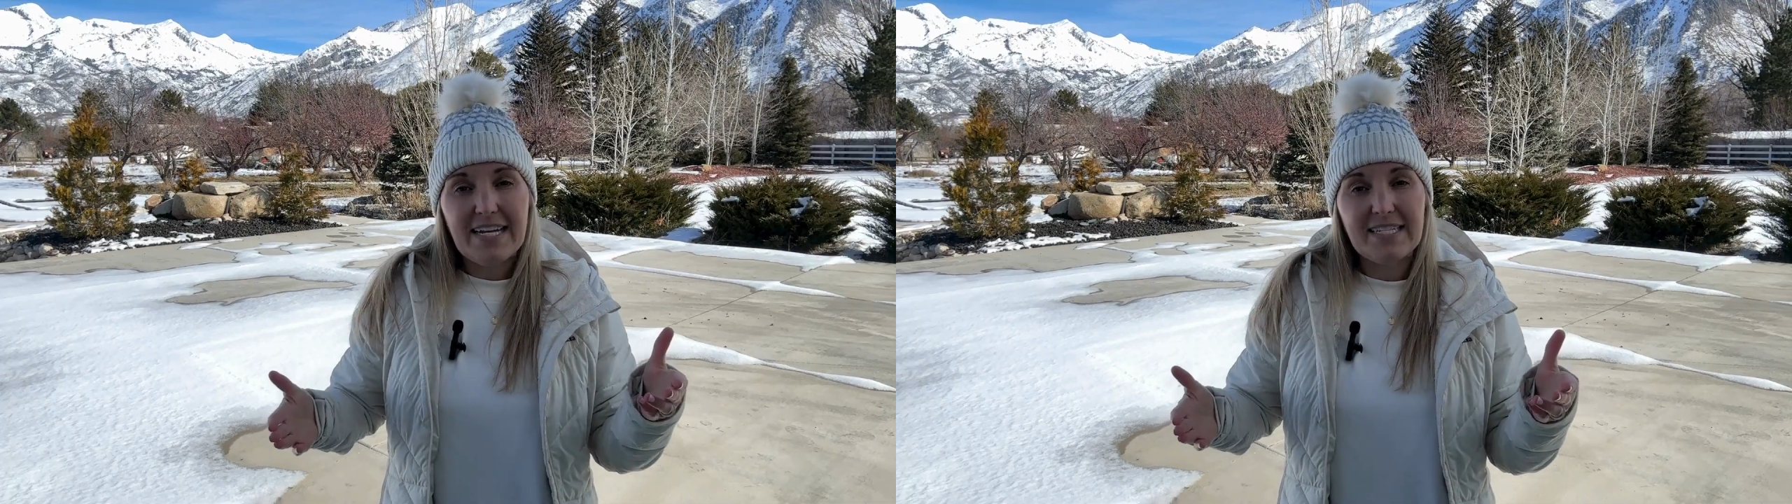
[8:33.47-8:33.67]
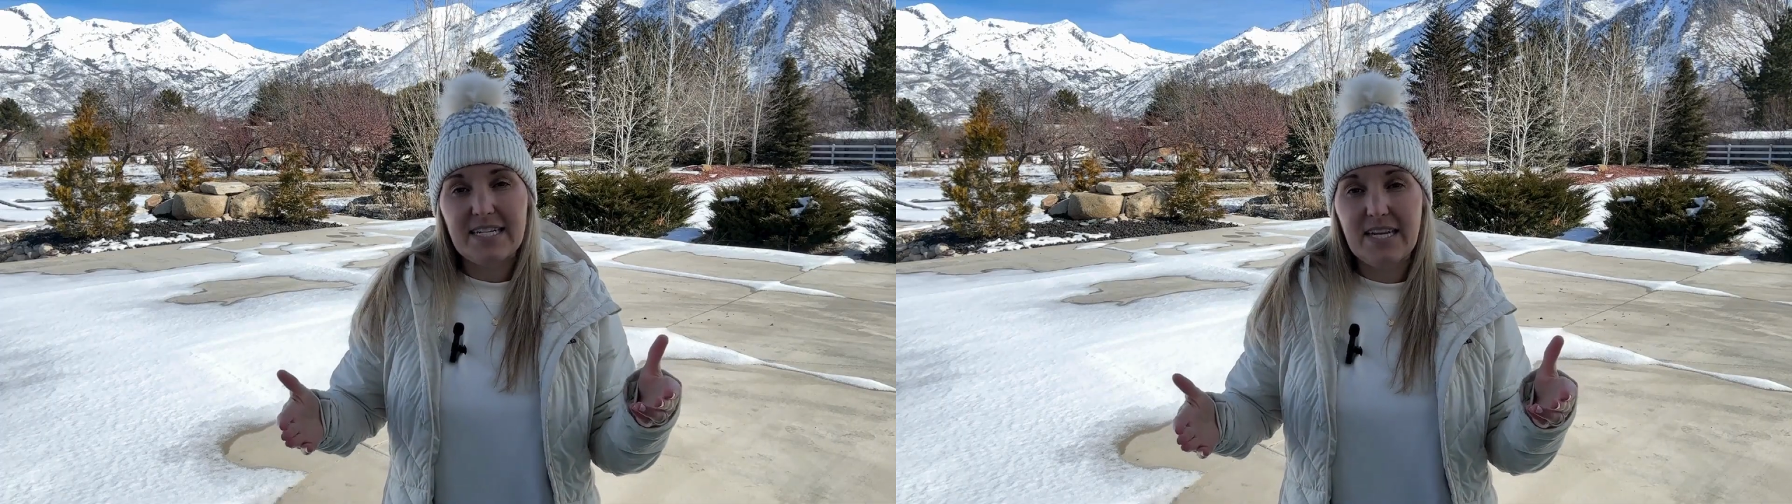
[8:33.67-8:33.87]

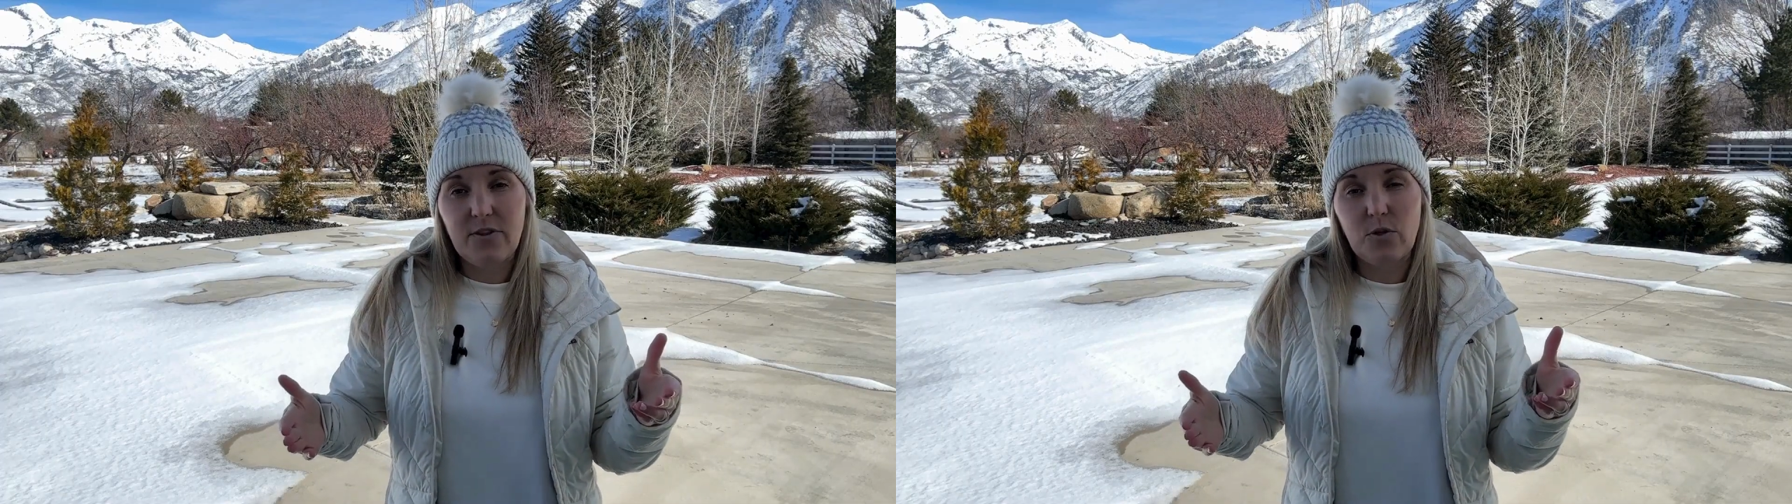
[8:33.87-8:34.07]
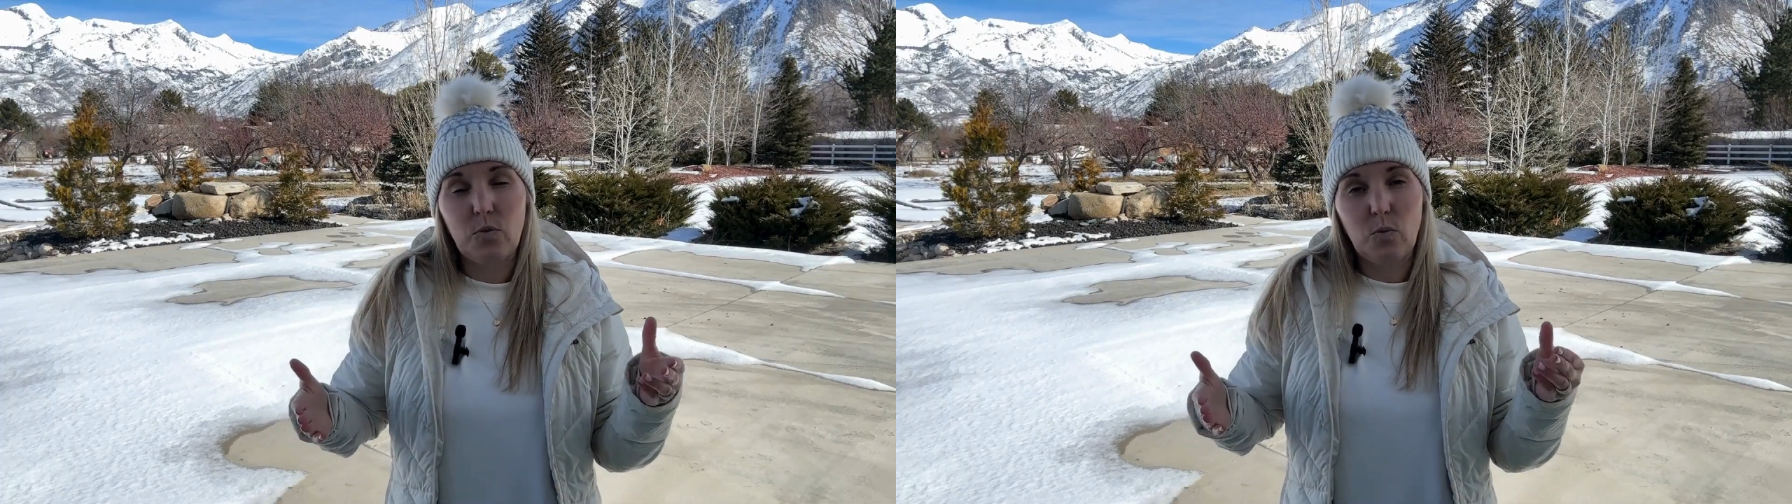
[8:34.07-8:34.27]
is
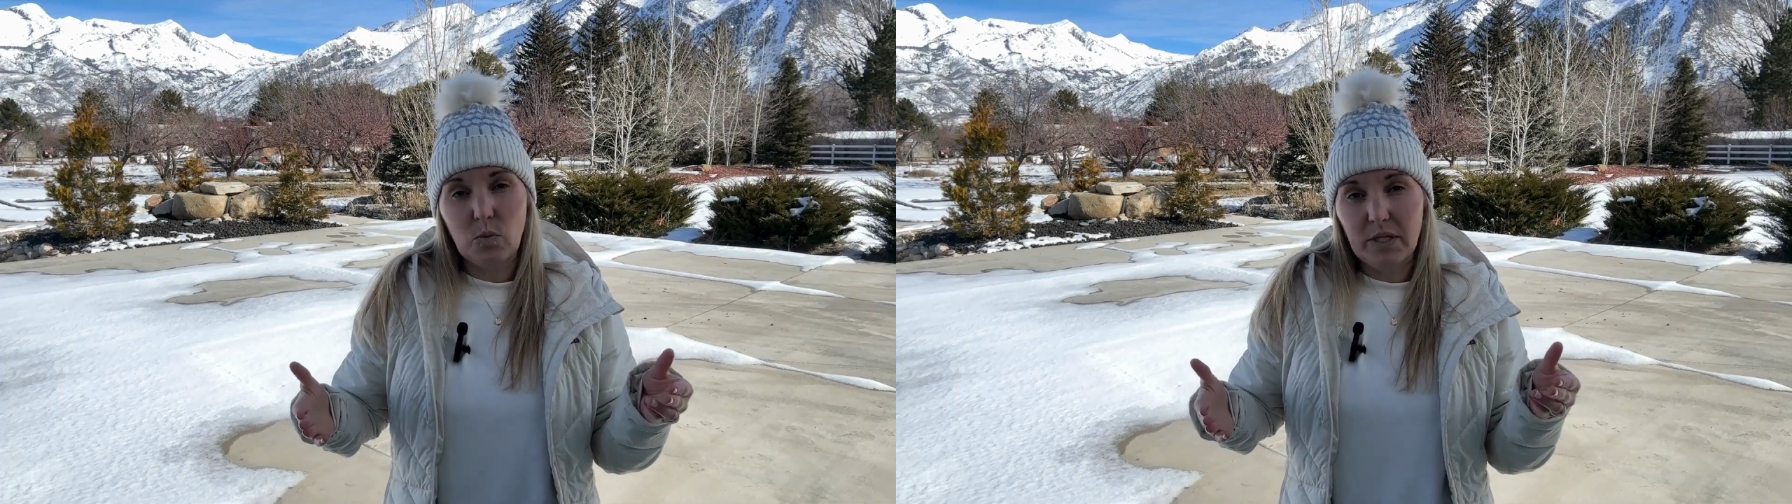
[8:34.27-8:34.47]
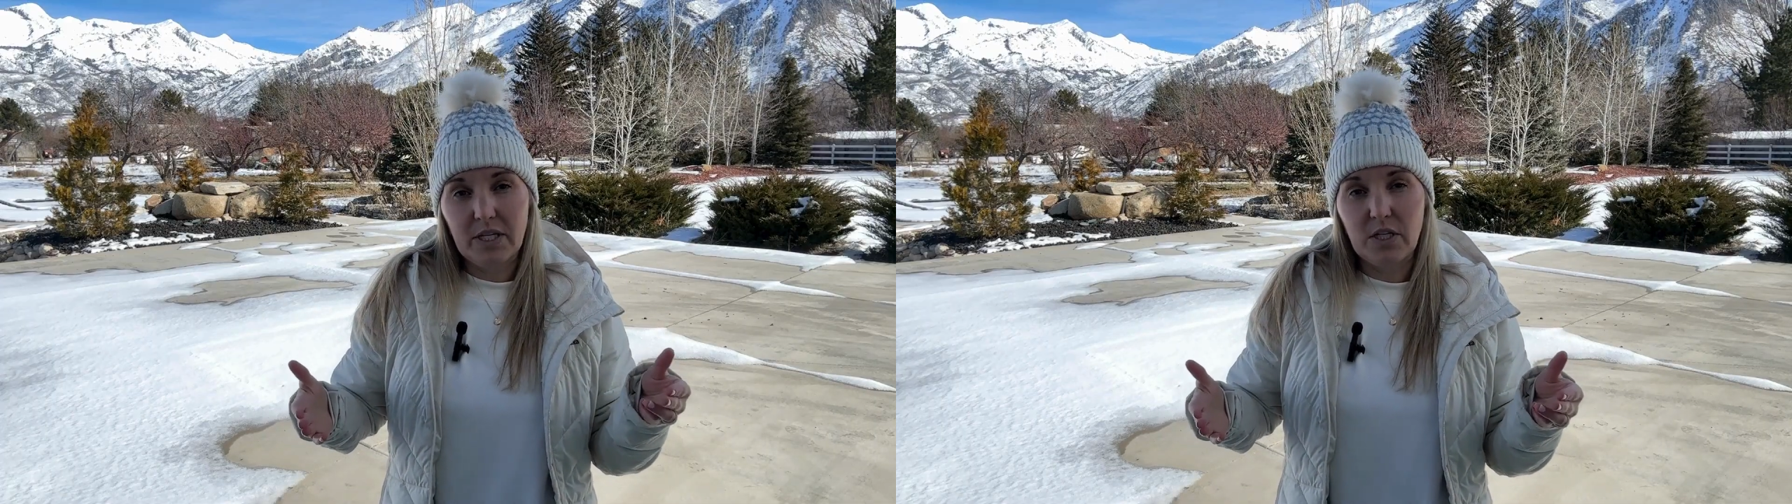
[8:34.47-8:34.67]
another
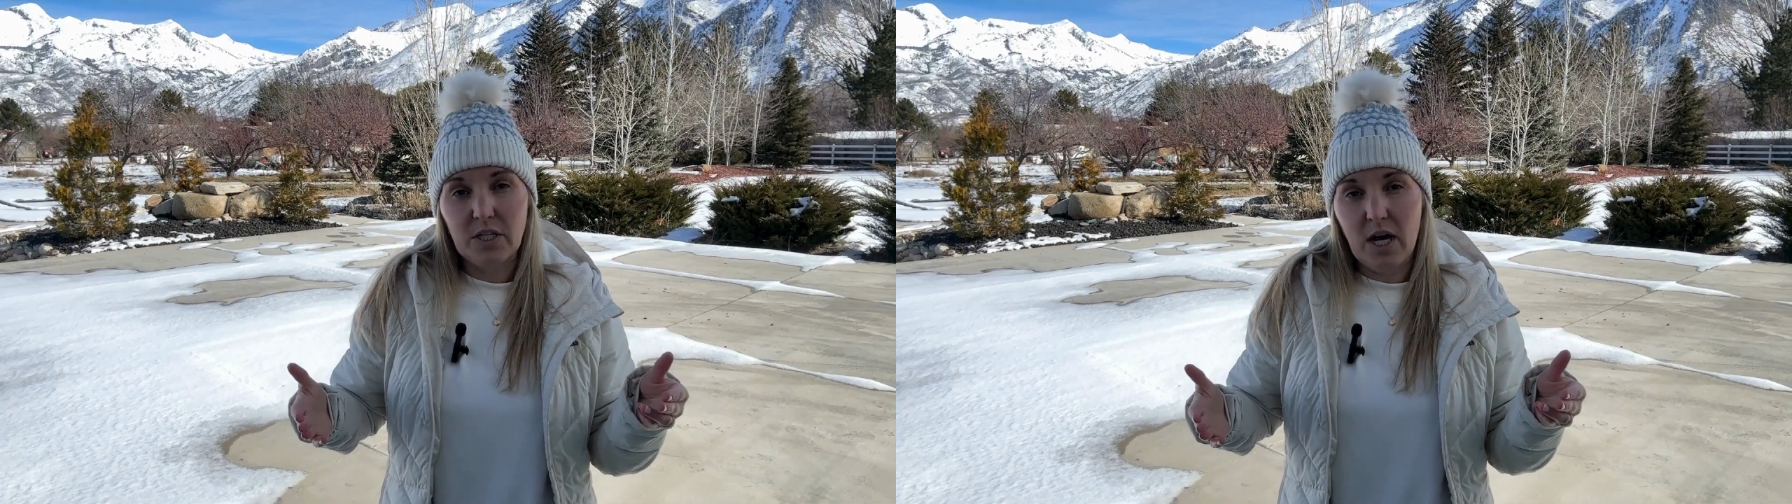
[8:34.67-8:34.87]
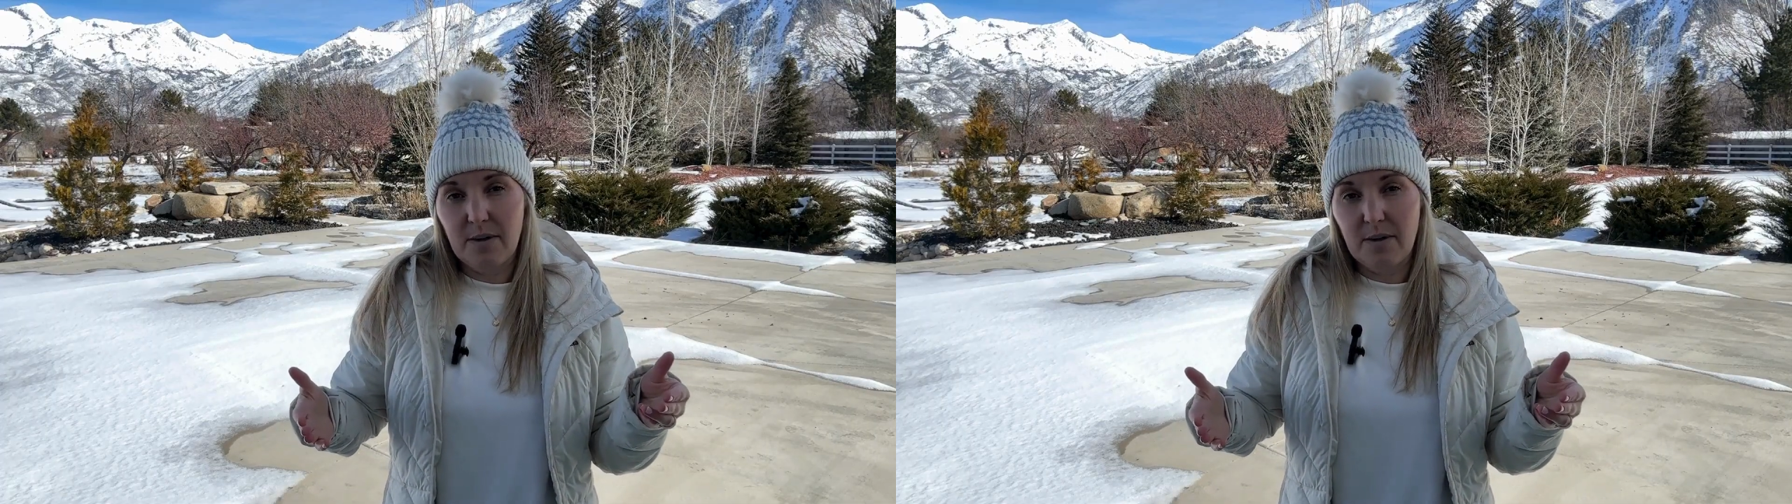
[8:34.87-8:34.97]
really good